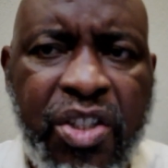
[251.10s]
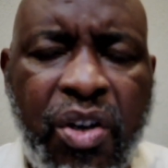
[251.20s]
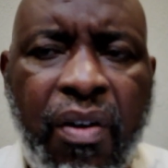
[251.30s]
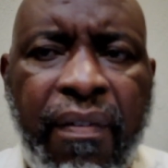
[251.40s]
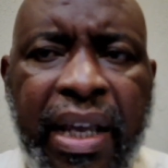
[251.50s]

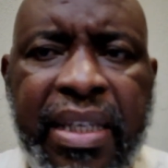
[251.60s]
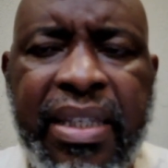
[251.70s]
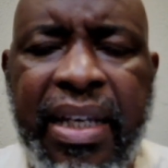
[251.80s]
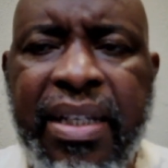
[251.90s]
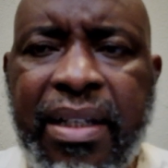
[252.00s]
of a
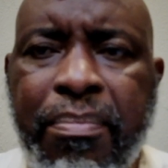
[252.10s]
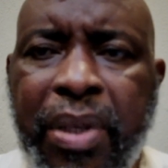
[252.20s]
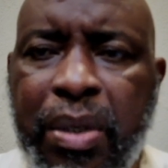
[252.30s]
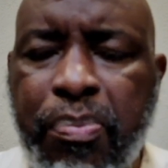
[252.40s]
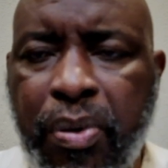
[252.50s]
certain
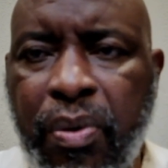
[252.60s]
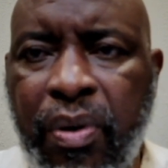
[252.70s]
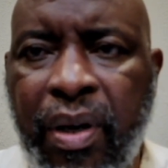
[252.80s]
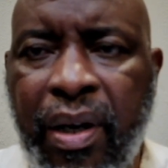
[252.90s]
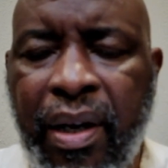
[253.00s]

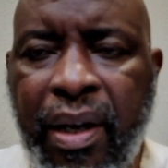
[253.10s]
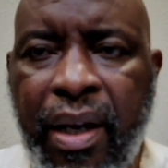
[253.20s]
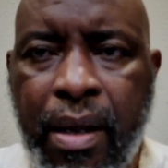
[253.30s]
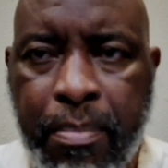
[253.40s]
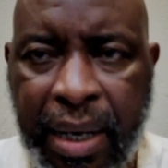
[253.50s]
people
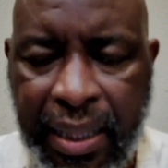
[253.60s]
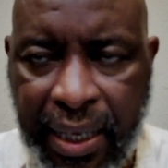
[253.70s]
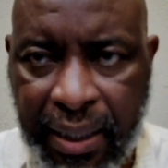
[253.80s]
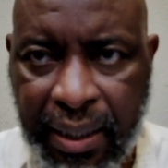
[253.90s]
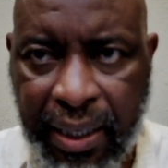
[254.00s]
by
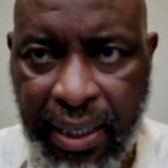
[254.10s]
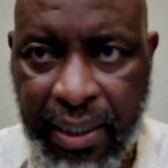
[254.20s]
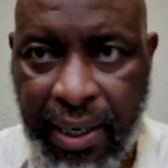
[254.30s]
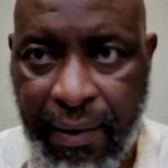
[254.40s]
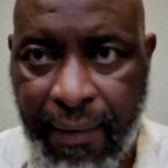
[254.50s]
their
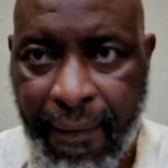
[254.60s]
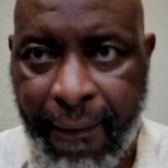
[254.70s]
Creator.